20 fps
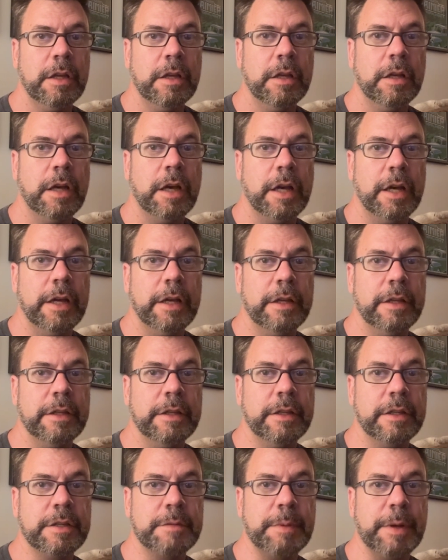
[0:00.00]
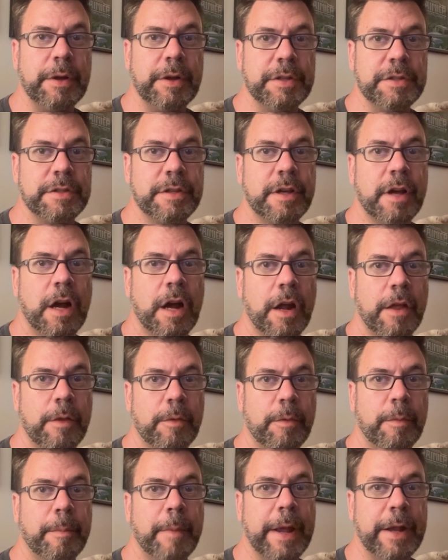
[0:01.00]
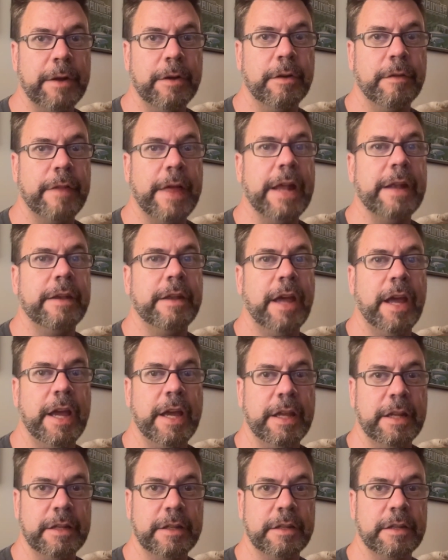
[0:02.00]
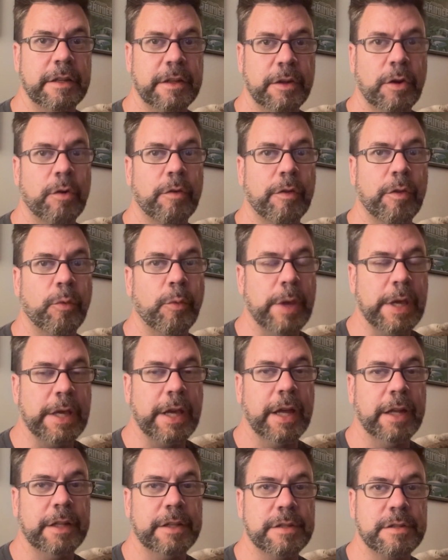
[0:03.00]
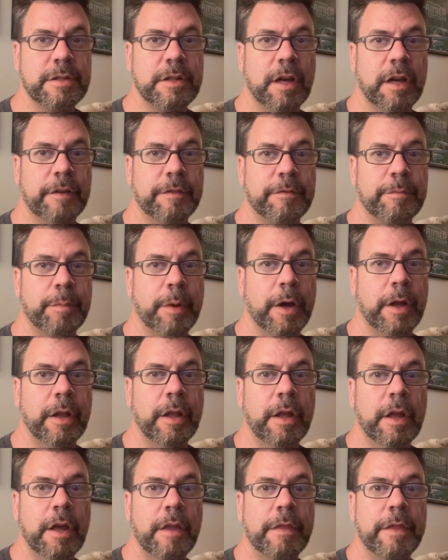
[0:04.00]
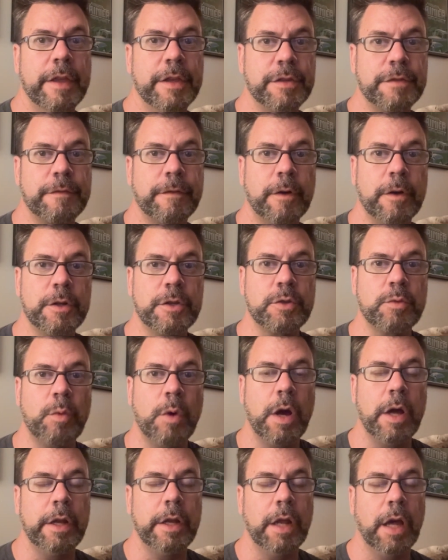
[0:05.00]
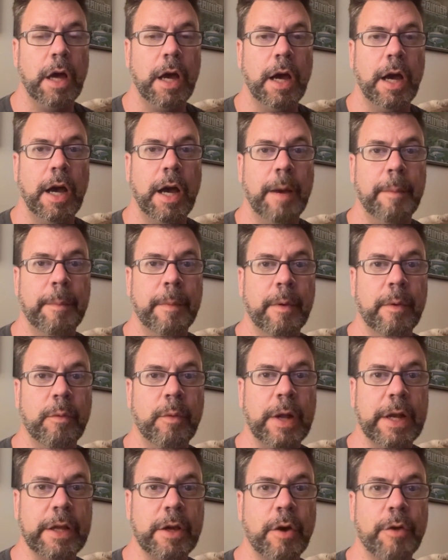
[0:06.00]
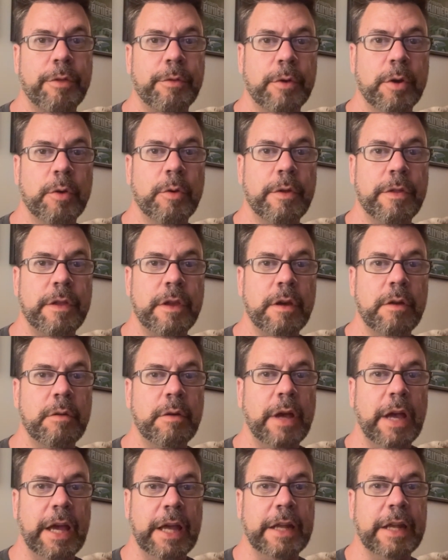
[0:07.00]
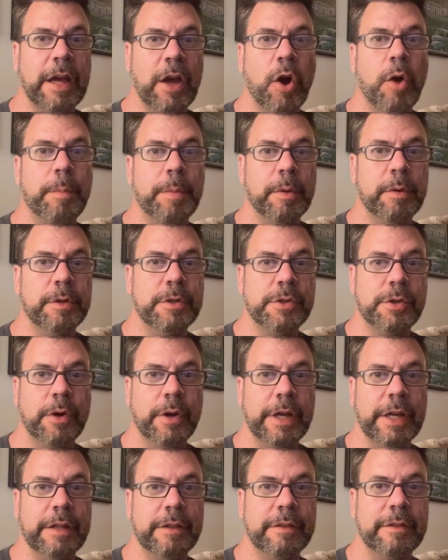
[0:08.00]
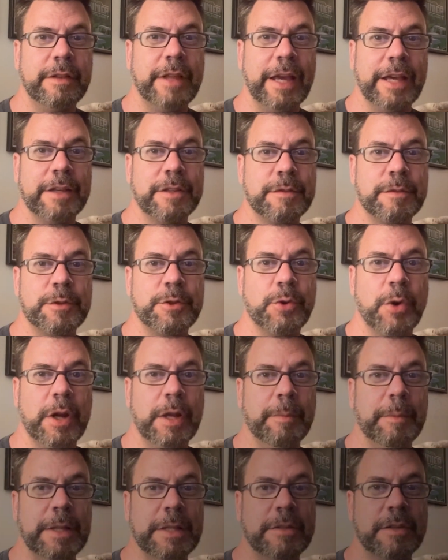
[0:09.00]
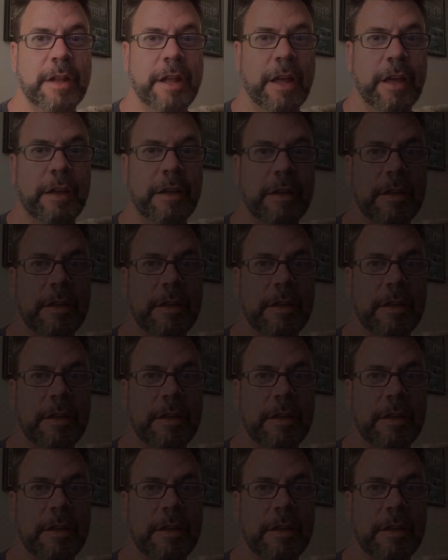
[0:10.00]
experience the car the remainder of that day and over the weekend and stuff. But this first one want to go through with you, and I hope you enjoy it. Thanks for joining me today.